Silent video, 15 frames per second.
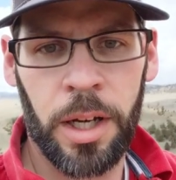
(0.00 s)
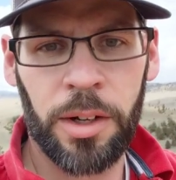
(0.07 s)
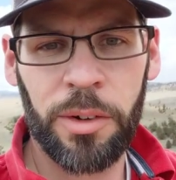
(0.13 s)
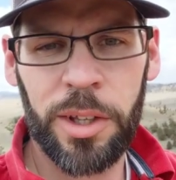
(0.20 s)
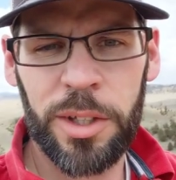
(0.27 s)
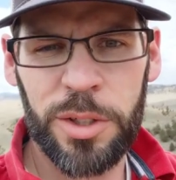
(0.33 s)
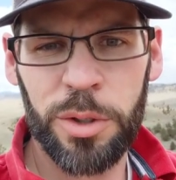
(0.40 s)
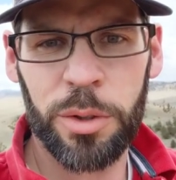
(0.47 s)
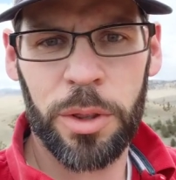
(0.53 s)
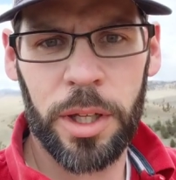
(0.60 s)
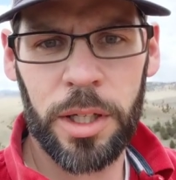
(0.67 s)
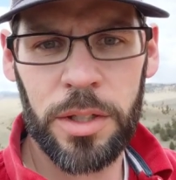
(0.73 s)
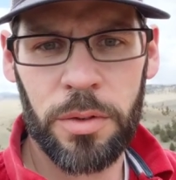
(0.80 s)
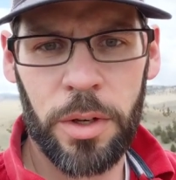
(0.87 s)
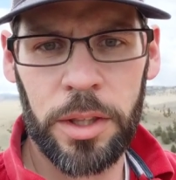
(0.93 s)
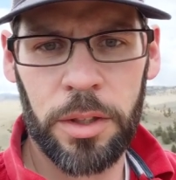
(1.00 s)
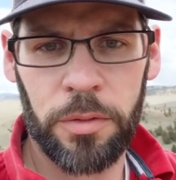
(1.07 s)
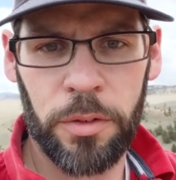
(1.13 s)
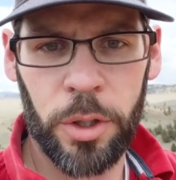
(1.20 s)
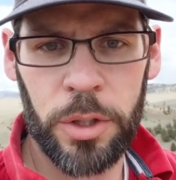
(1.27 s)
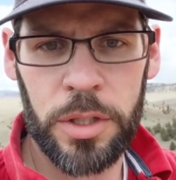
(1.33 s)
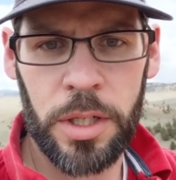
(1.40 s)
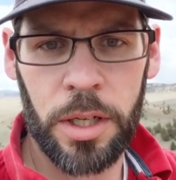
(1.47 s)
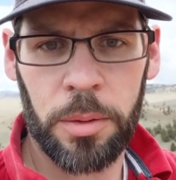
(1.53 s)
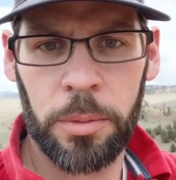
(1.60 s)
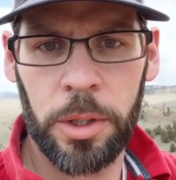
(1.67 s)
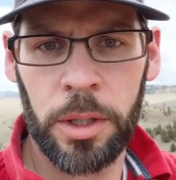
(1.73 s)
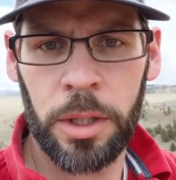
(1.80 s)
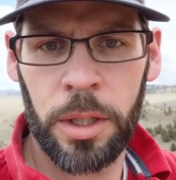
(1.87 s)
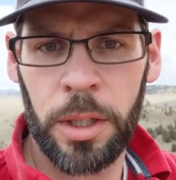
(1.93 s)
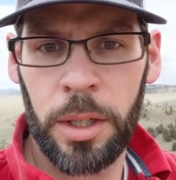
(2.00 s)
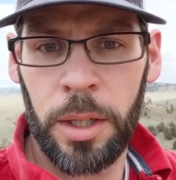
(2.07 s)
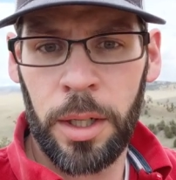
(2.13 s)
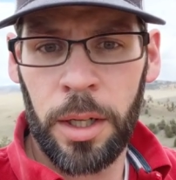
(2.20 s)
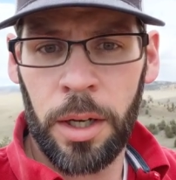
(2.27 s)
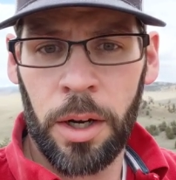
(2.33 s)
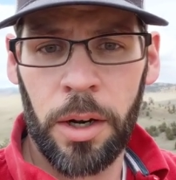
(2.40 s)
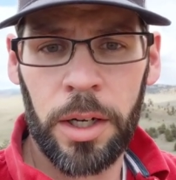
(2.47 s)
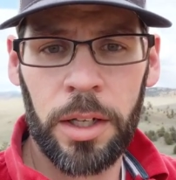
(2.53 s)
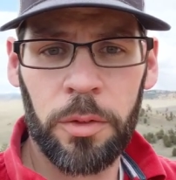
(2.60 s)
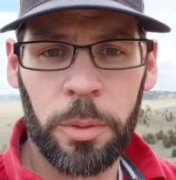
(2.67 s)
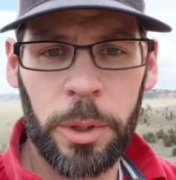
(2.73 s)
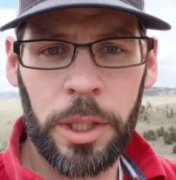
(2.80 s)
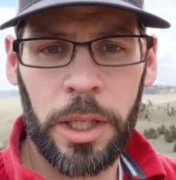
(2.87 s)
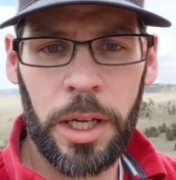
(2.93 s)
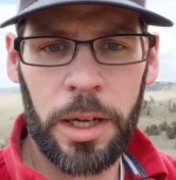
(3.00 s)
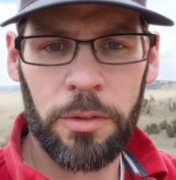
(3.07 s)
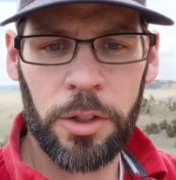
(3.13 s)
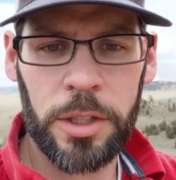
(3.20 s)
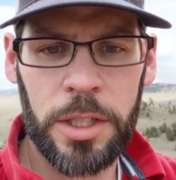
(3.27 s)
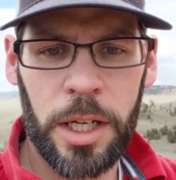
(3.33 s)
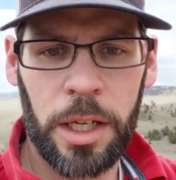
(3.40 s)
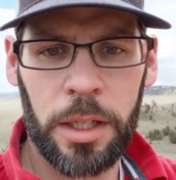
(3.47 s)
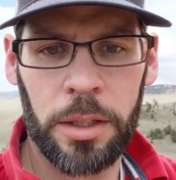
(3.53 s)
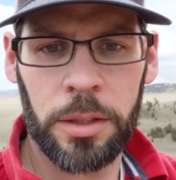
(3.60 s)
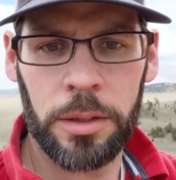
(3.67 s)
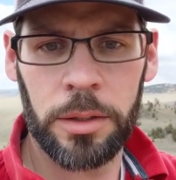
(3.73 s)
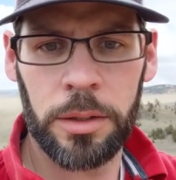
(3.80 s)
I'd rather do things right the first time. All right, everybody, have a good day.